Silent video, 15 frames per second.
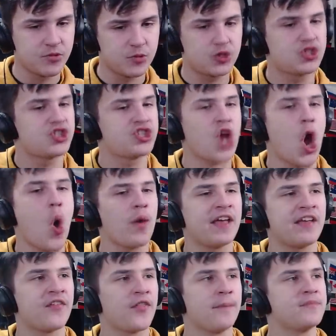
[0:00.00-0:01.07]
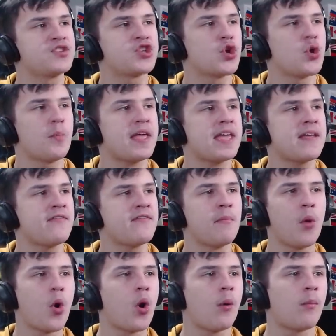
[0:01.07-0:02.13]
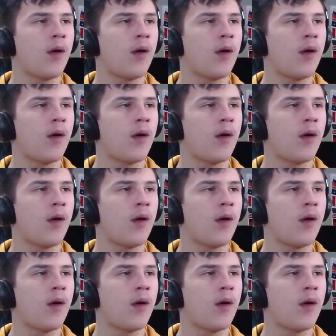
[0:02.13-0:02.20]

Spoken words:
showing them to me even more,